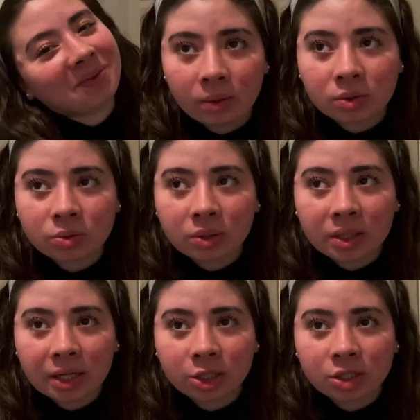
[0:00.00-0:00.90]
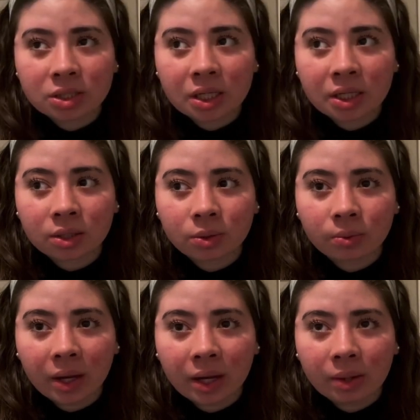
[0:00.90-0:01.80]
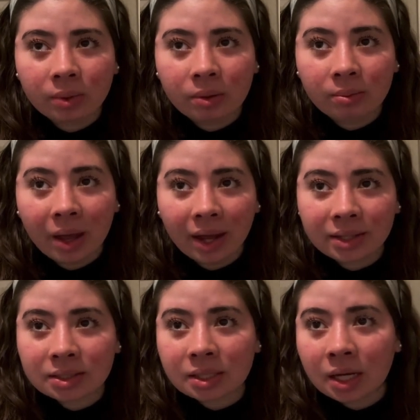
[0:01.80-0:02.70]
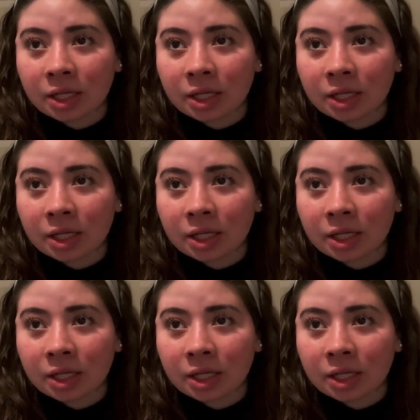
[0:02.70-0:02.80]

It was really interesting the way we met.